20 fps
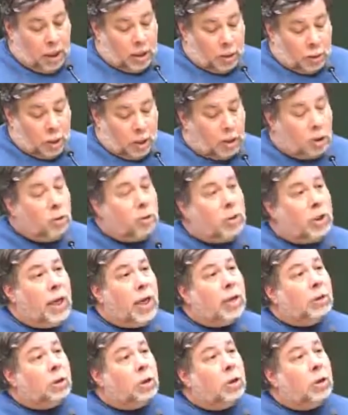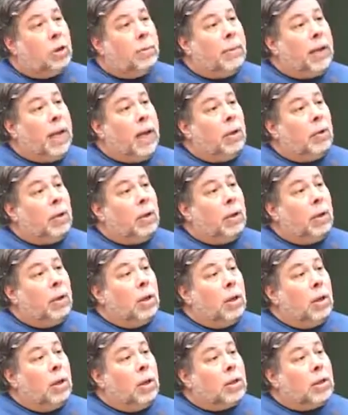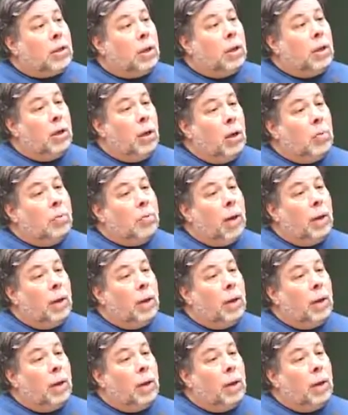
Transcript: So on Tuesday, I turned him down and said, Nope,